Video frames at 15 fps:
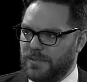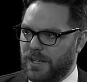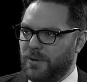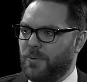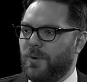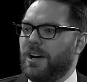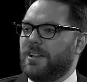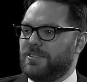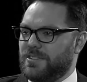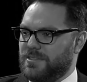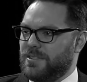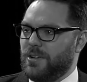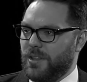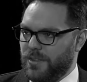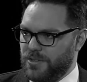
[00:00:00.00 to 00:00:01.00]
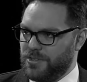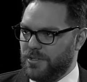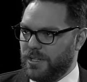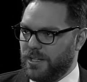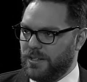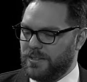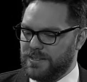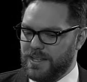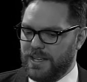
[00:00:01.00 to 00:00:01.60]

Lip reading: I don't want just all the sugar. It's